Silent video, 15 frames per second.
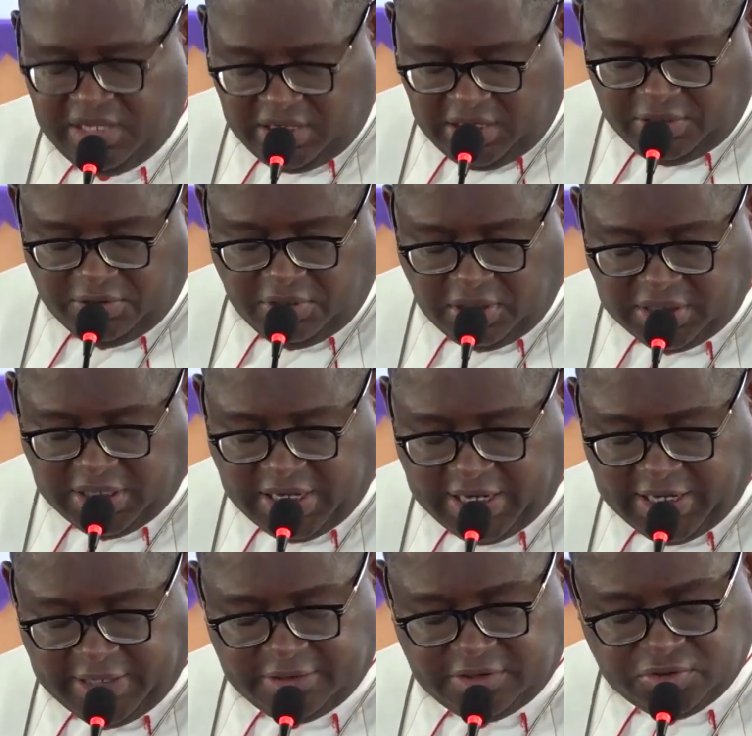in
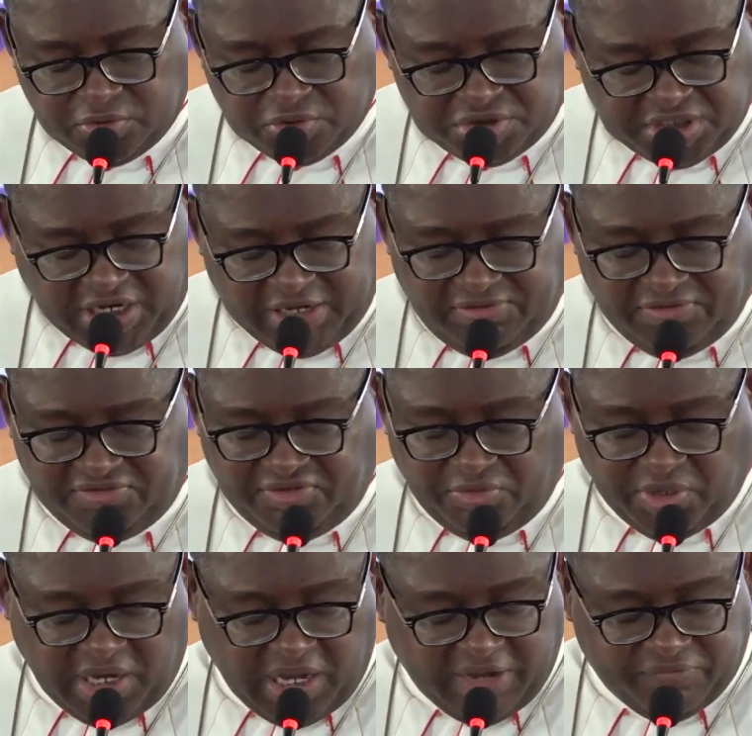order to try to see
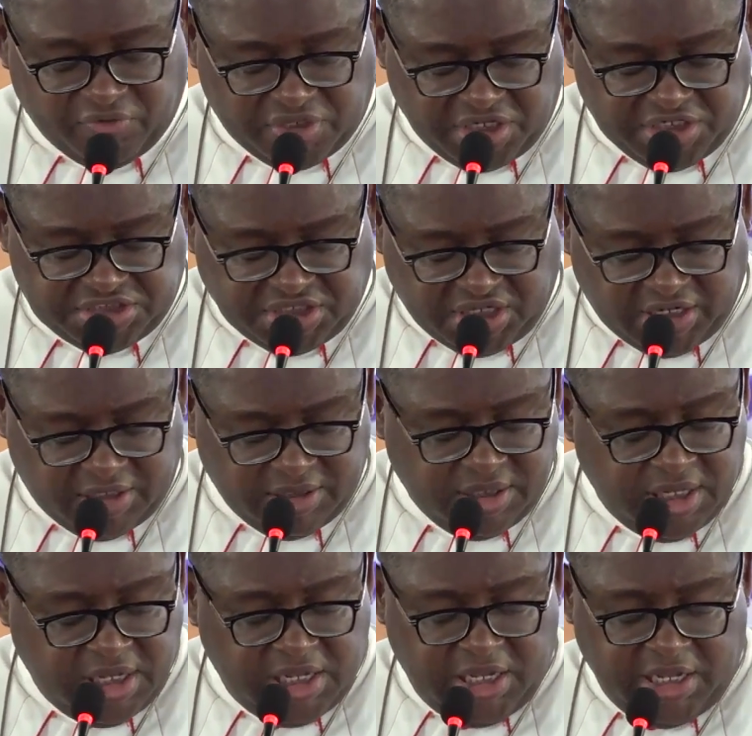whether your vocation
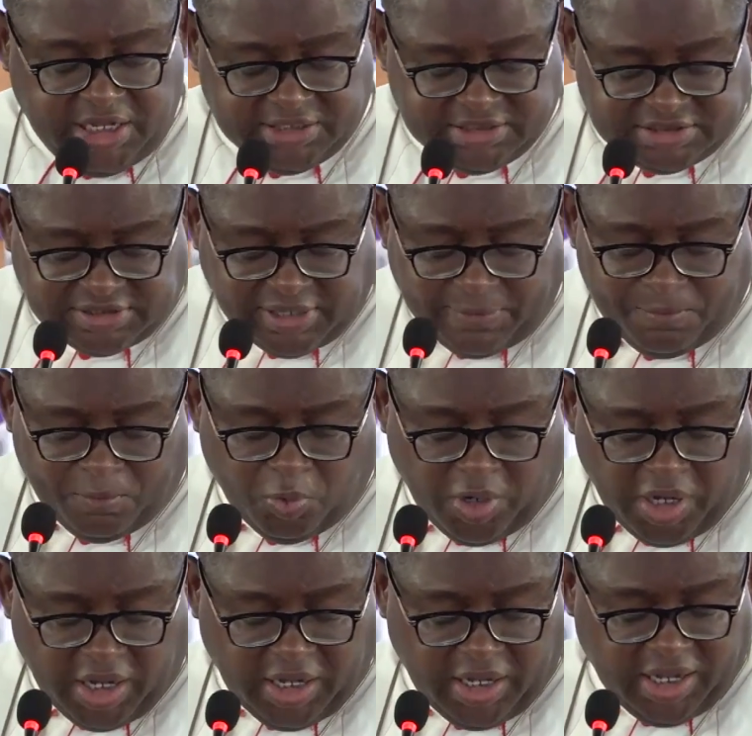is
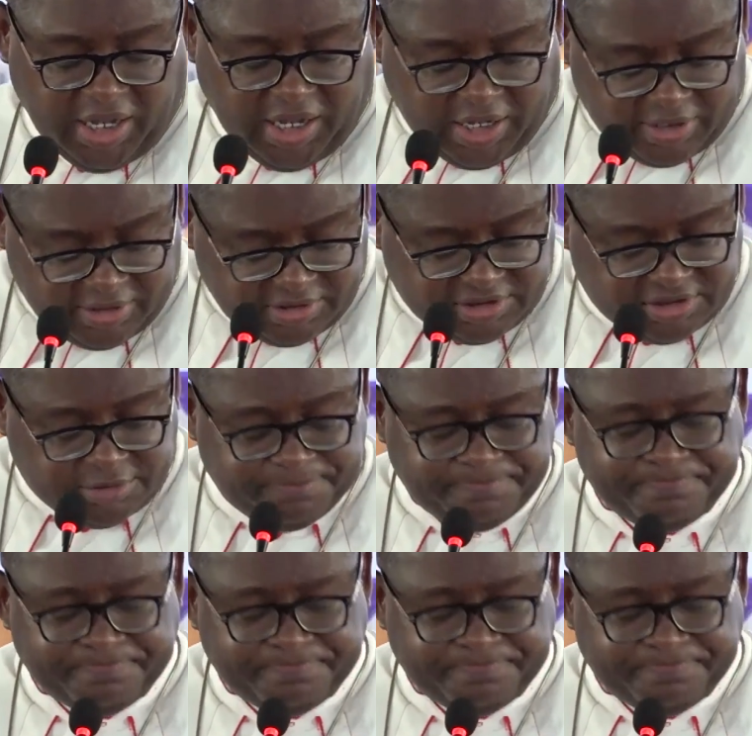somewhere else.